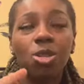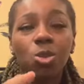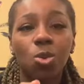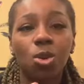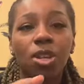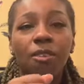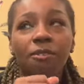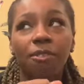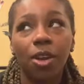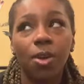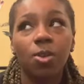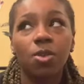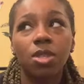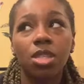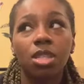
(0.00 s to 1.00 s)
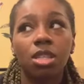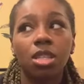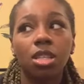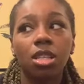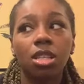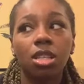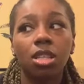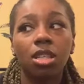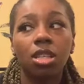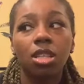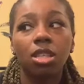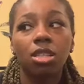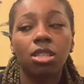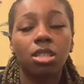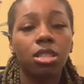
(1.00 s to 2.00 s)
21st.
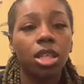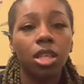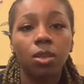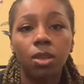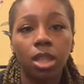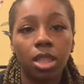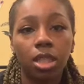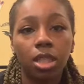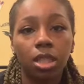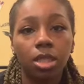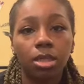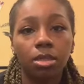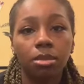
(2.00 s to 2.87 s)
Still nothing.